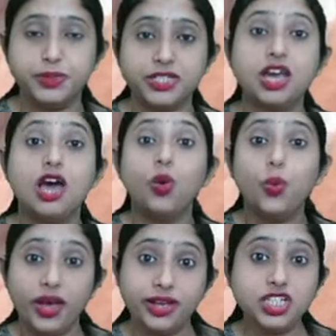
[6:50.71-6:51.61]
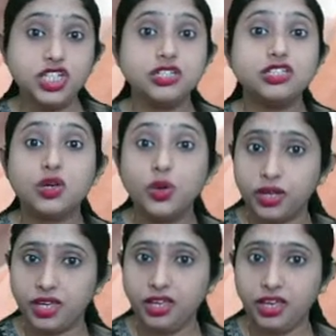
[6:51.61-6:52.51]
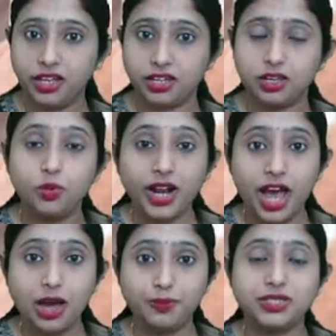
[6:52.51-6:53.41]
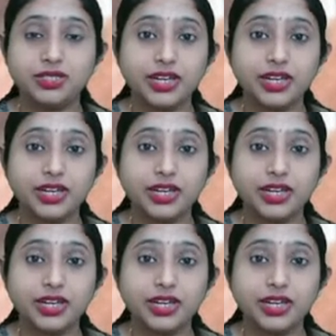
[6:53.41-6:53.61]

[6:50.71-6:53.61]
But when she's cooking it, what happens?